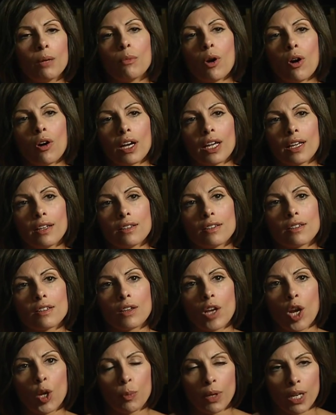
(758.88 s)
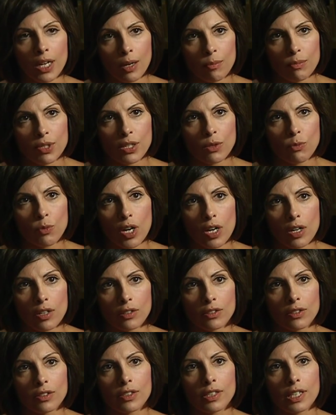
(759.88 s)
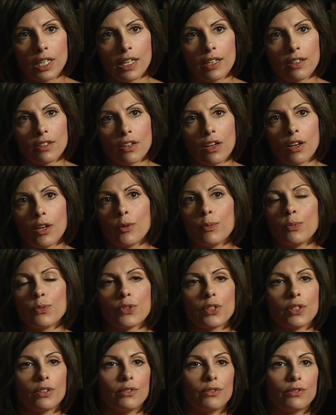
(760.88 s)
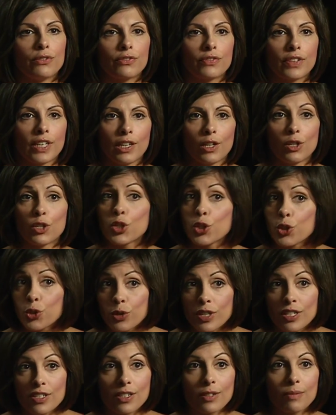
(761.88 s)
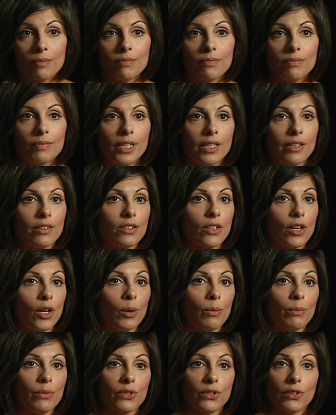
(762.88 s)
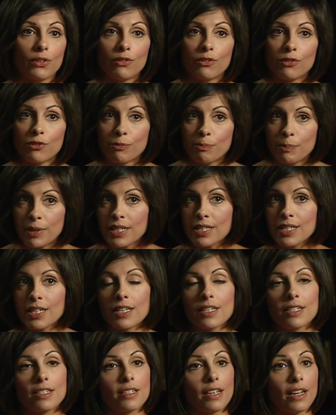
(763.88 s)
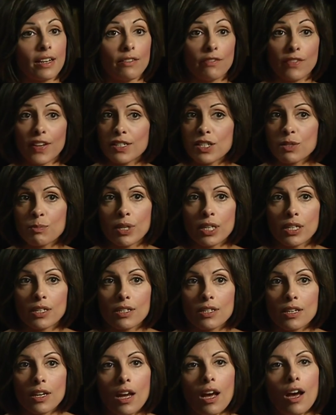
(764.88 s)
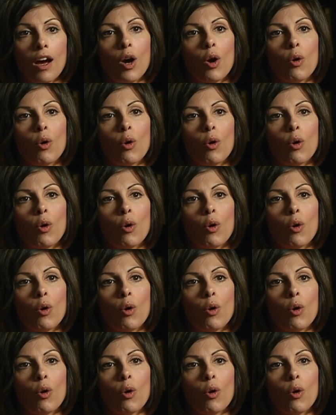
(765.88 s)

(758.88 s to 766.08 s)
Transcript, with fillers: Myanmar is opening up to the world in terms of tourism, in terms of business and investment.